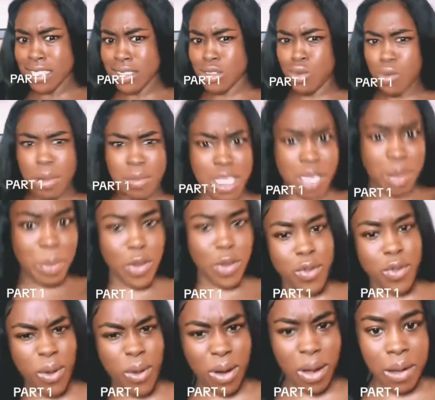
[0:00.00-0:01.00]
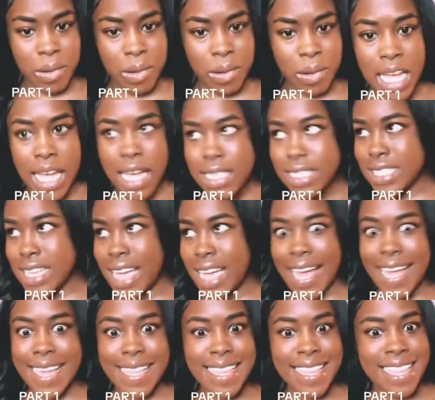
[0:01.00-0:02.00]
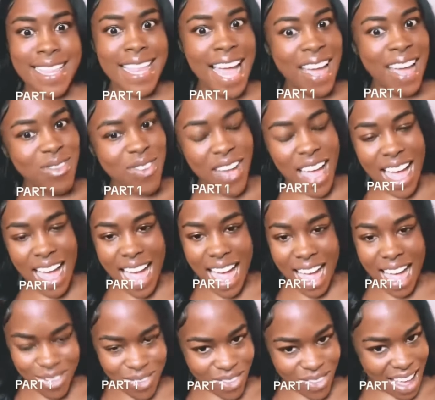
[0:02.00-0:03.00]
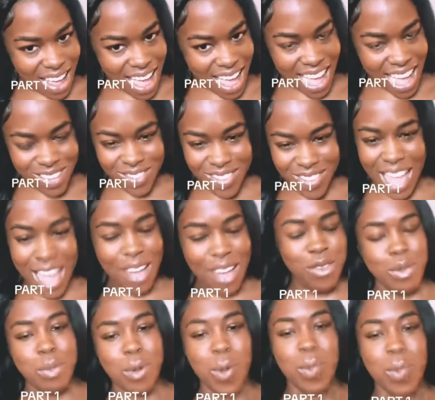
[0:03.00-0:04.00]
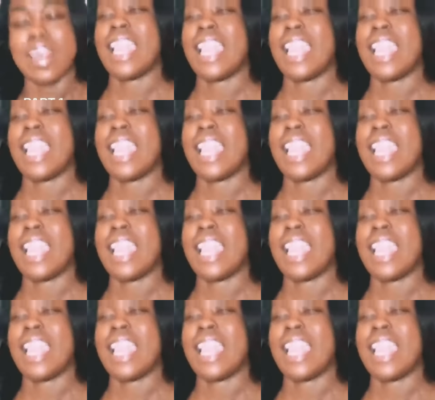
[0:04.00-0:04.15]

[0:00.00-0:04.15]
You want me to perform? She ain't never, ever, ever, ever brought me